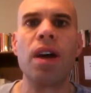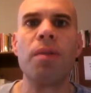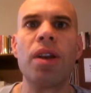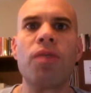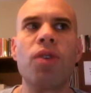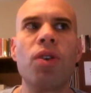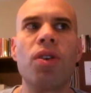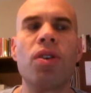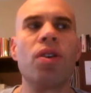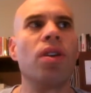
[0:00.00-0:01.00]
I mean, if
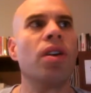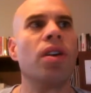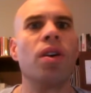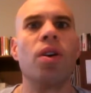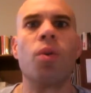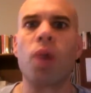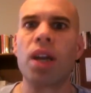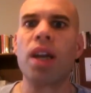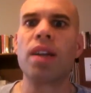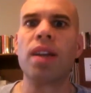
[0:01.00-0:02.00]
you're
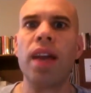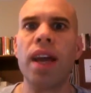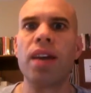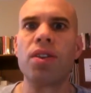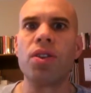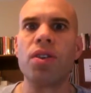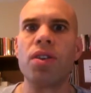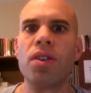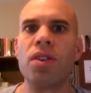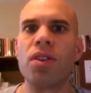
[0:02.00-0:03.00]
working today
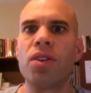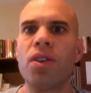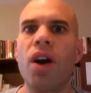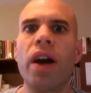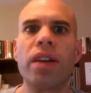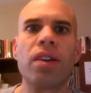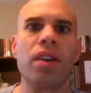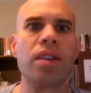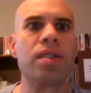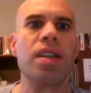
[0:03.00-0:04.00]
and you're not
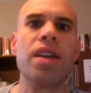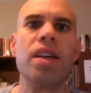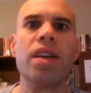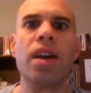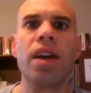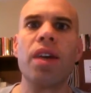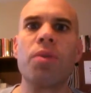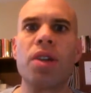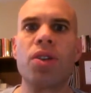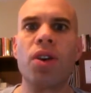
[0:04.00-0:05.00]
going to see a
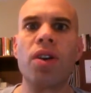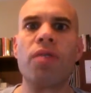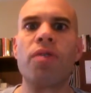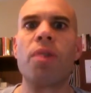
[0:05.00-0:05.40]
return